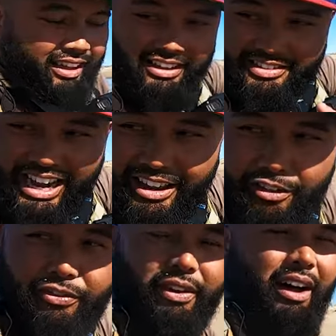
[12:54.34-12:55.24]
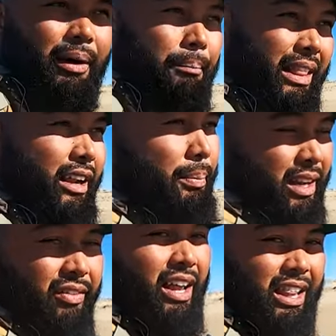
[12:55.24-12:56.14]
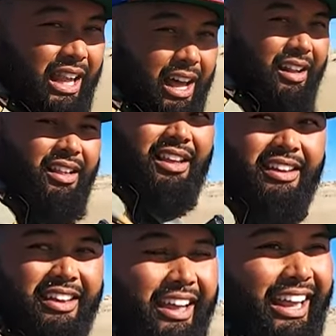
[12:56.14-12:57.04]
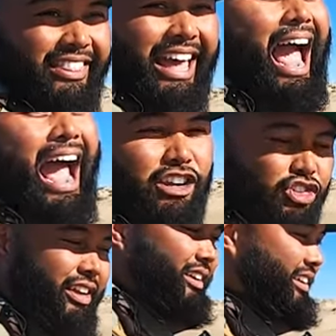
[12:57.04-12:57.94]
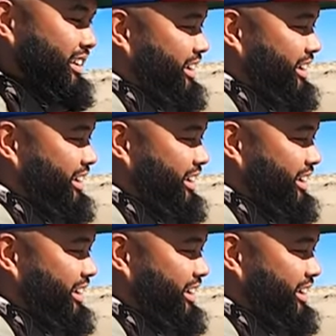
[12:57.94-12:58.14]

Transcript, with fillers: it's kind of a little bit of a lull in the action.